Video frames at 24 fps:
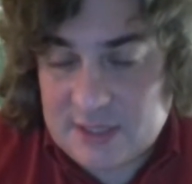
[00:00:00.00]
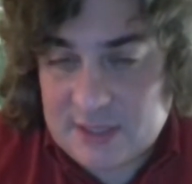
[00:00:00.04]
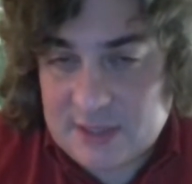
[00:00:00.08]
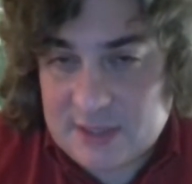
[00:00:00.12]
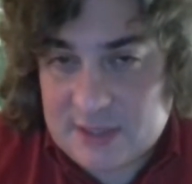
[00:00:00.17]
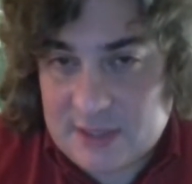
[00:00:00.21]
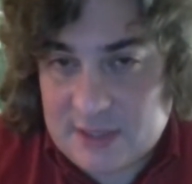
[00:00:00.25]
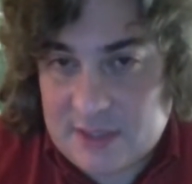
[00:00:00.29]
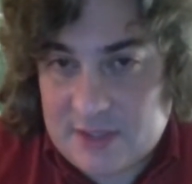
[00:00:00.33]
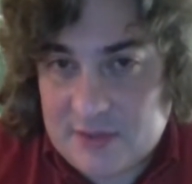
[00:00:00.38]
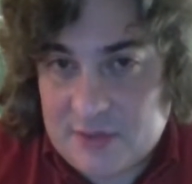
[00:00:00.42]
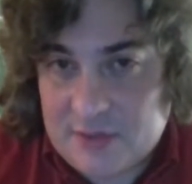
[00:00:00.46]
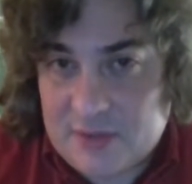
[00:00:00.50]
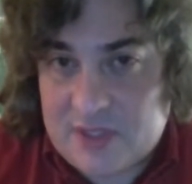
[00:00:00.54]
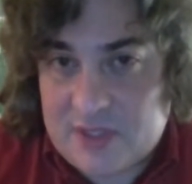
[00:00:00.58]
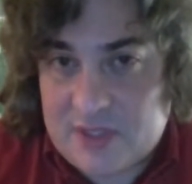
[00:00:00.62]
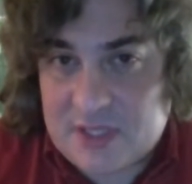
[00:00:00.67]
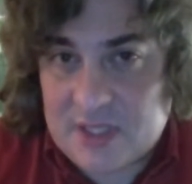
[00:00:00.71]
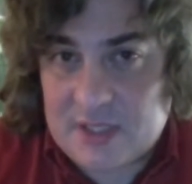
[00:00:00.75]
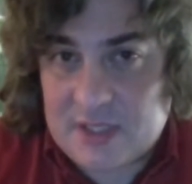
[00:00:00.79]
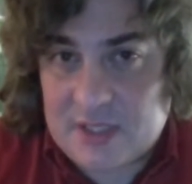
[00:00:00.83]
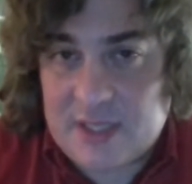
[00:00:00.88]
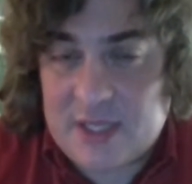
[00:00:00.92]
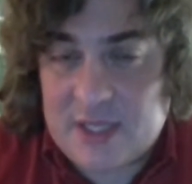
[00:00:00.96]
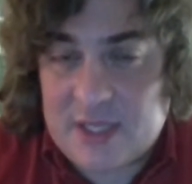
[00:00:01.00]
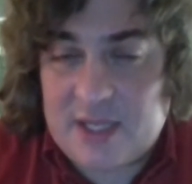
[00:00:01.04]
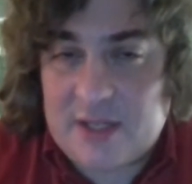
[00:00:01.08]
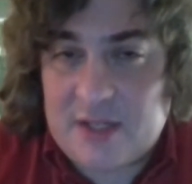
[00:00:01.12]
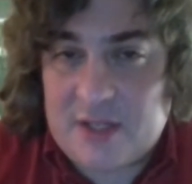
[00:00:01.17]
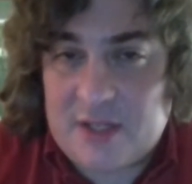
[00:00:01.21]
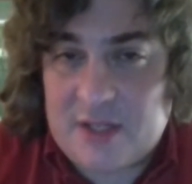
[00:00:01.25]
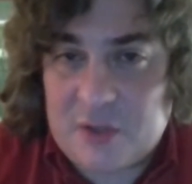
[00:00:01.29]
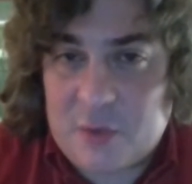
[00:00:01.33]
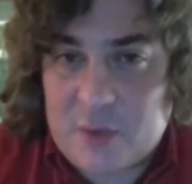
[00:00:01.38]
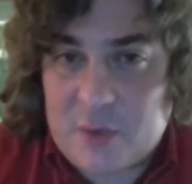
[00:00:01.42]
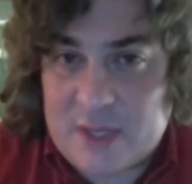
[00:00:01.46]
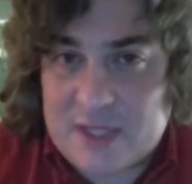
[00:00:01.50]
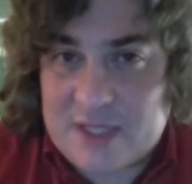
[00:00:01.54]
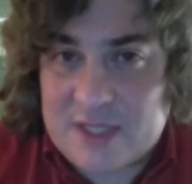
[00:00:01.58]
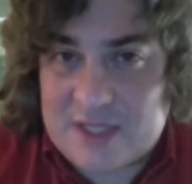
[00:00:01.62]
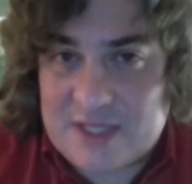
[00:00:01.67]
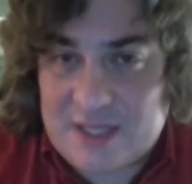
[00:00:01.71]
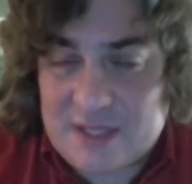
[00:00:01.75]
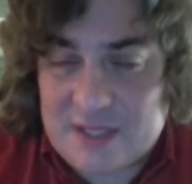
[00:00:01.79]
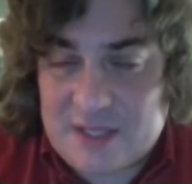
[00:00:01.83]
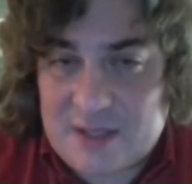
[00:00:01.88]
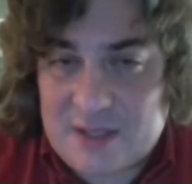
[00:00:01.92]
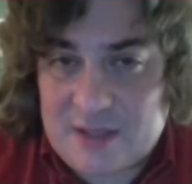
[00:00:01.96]
to UCLA, to
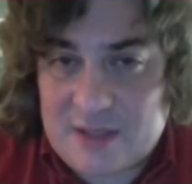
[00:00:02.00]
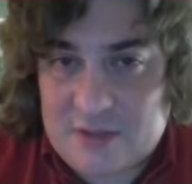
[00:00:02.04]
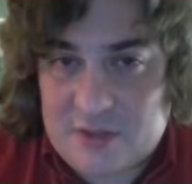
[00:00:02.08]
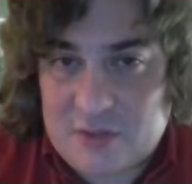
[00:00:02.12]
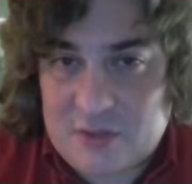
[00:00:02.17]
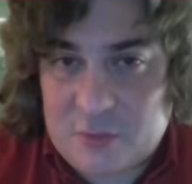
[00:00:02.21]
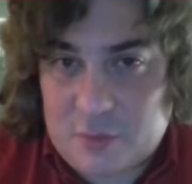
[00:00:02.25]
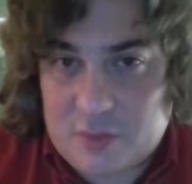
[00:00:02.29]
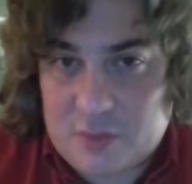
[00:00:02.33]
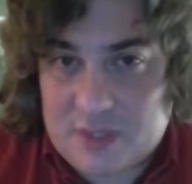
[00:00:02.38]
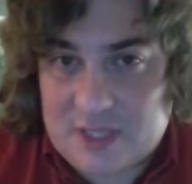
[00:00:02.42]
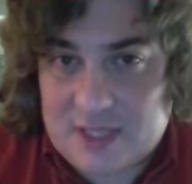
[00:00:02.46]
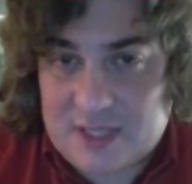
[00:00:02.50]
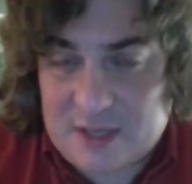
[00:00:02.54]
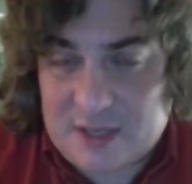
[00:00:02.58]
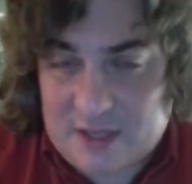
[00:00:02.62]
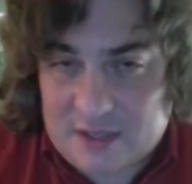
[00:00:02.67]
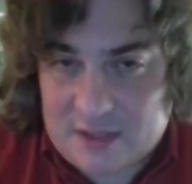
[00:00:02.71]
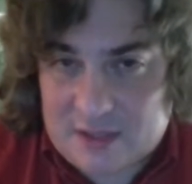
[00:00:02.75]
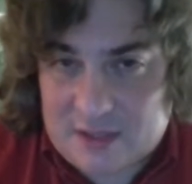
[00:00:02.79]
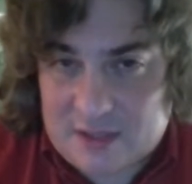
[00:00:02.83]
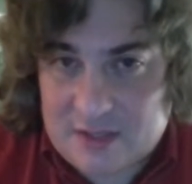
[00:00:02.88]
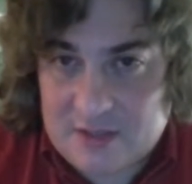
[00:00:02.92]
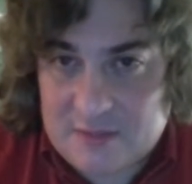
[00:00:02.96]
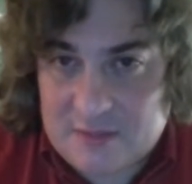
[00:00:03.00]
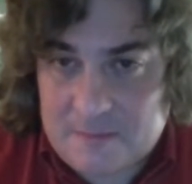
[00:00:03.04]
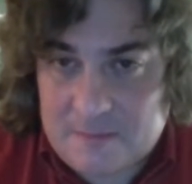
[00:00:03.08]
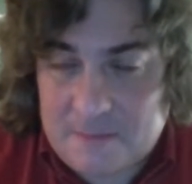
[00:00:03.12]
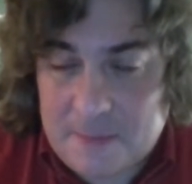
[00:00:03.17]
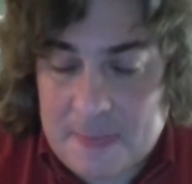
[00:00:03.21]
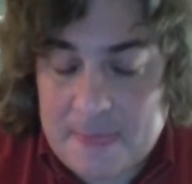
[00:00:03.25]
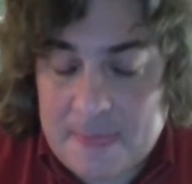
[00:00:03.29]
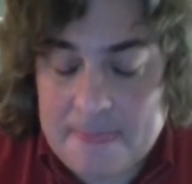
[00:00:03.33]
USC, to Wisconsin.